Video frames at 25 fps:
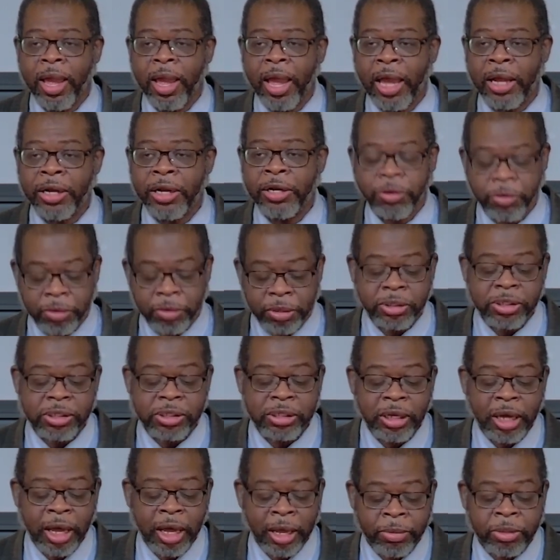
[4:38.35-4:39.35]
And you can
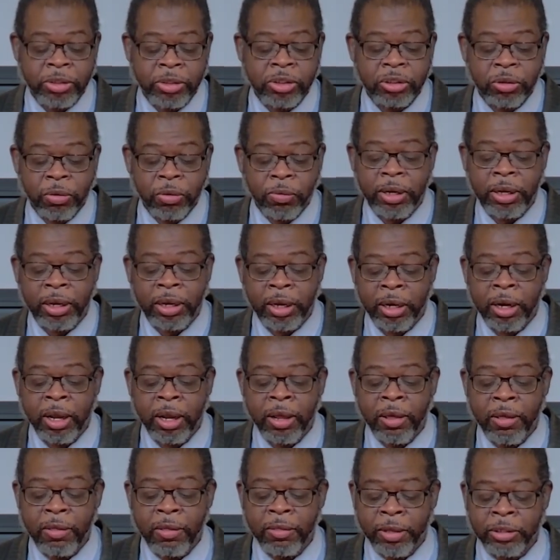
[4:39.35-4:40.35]
see on the
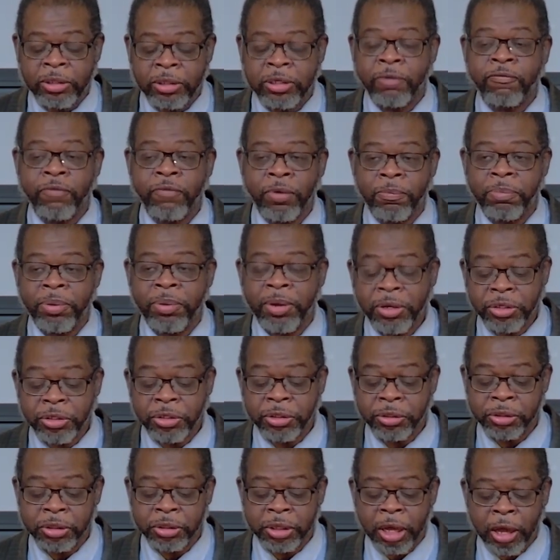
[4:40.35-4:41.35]
screen the different
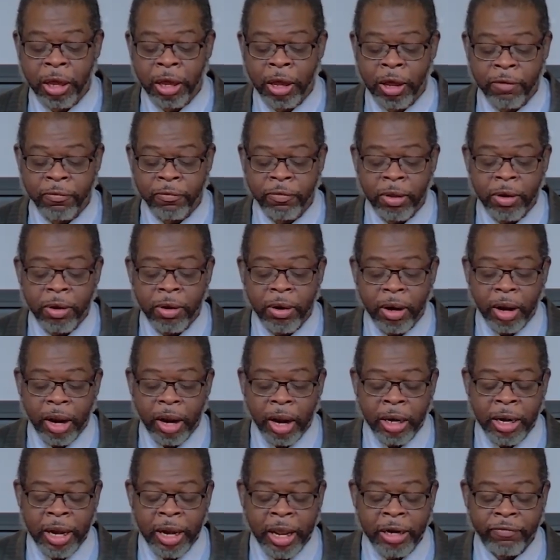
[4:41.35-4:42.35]
pictures of
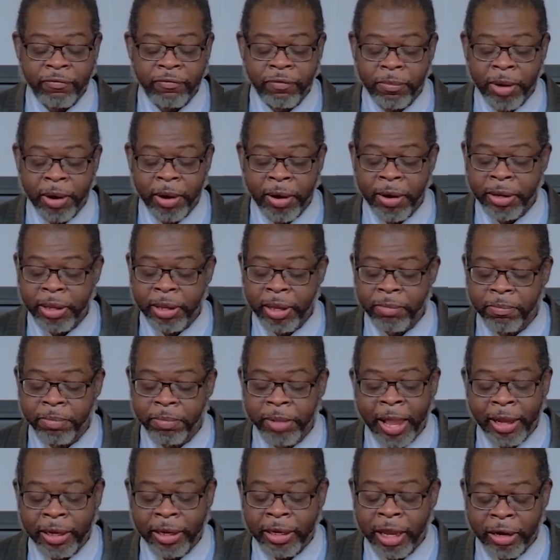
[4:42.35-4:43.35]
Native American,
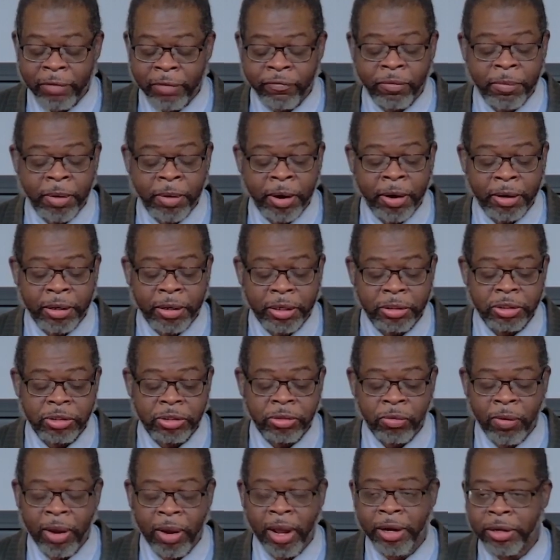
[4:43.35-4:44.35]
Black Native Americans
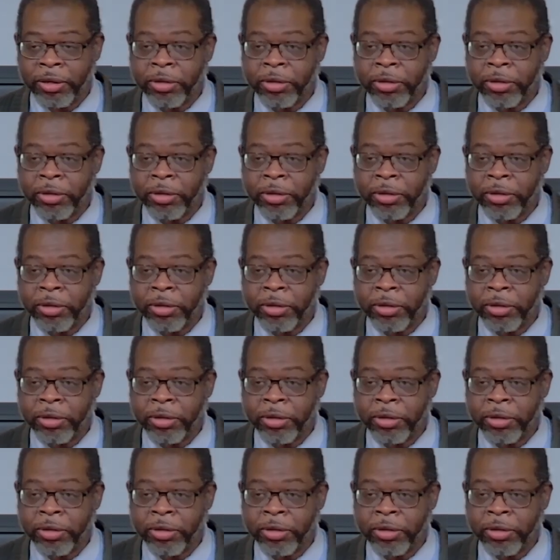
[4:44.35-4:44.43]
throughout.